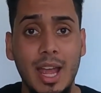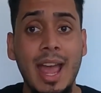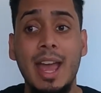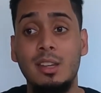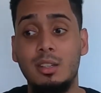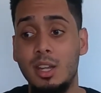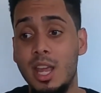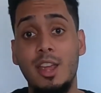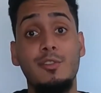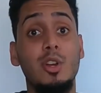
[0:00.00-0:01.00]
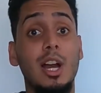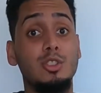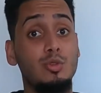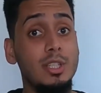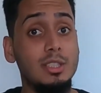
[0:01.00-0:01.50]
And if you
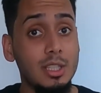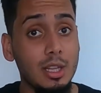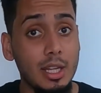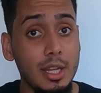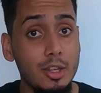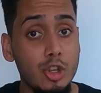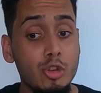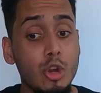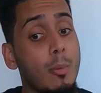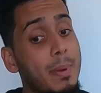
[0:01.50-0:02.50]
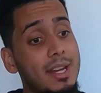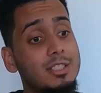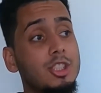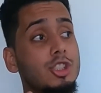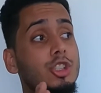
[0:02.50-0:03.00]
guys recently, paid
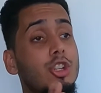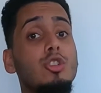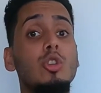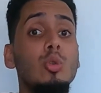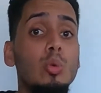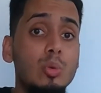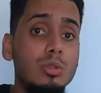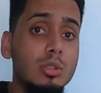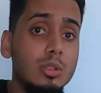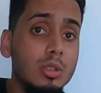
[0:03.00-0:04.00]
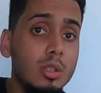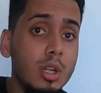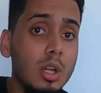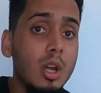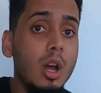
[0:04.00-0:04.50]
attention to the news,
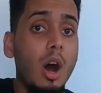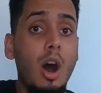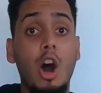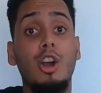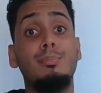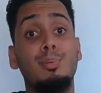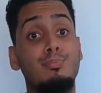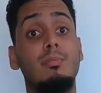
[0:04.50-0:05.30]
our